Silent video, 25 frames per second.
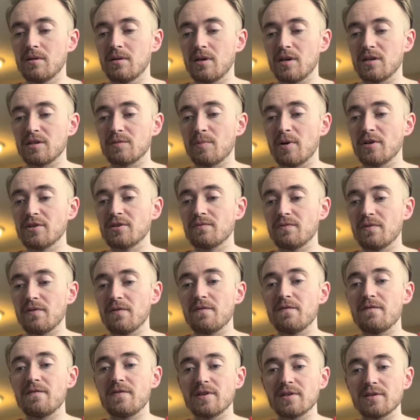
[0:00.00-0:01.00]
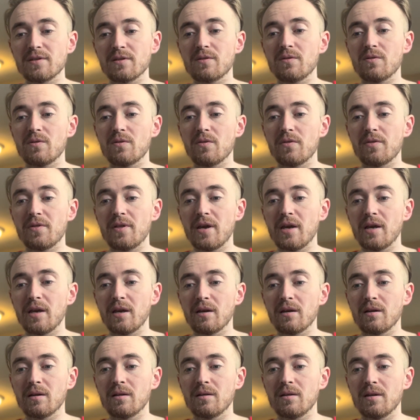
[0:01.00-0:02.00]
as much of a physical
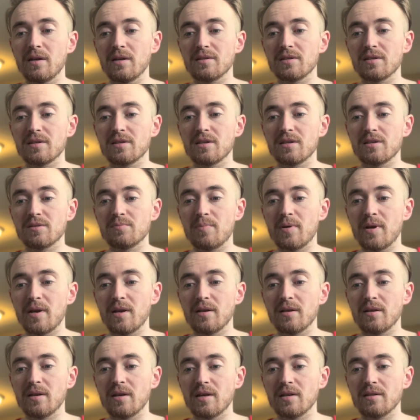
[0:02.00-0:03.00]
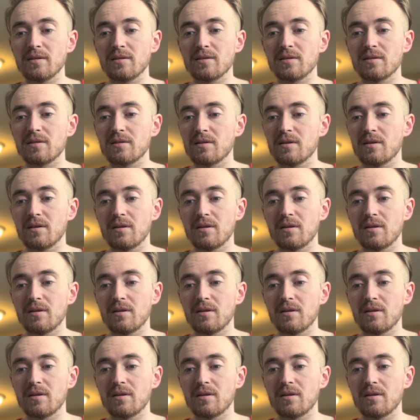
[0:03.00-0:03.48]
thing as this has been, it's